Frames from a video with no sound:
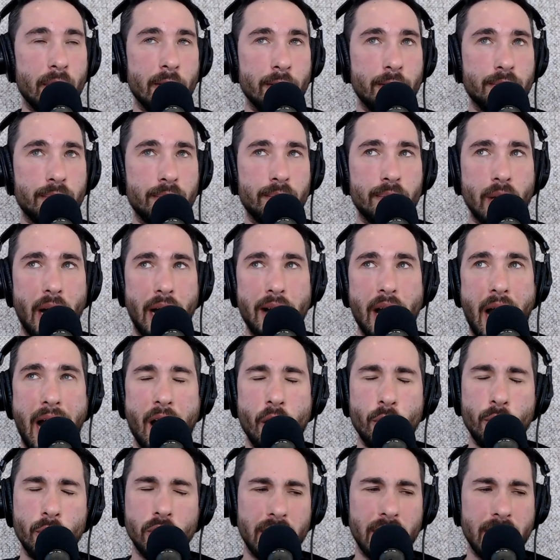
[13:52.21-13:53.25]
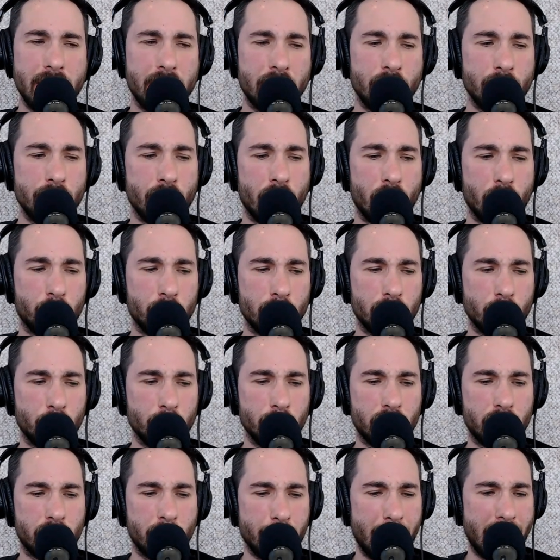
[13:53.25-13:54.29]
But I, how was it in New York?
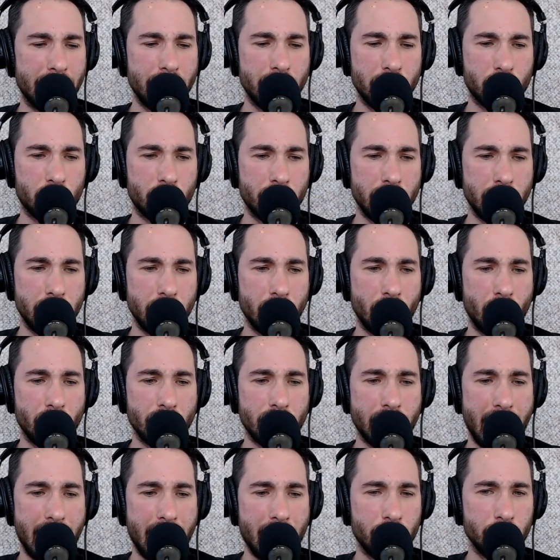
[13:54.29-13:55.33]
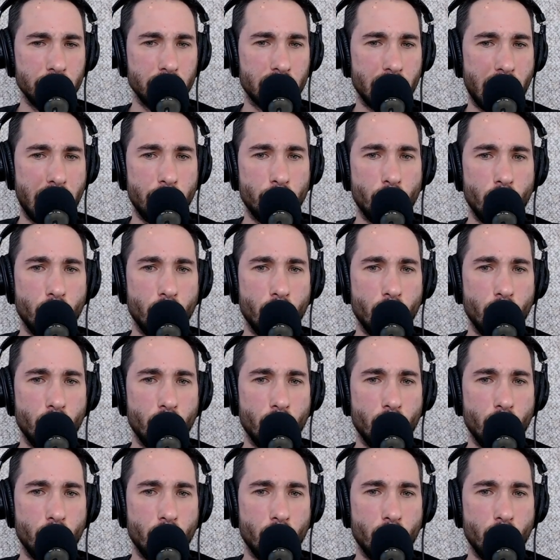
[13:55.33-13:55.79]
Was, was the mandatory lockdowns?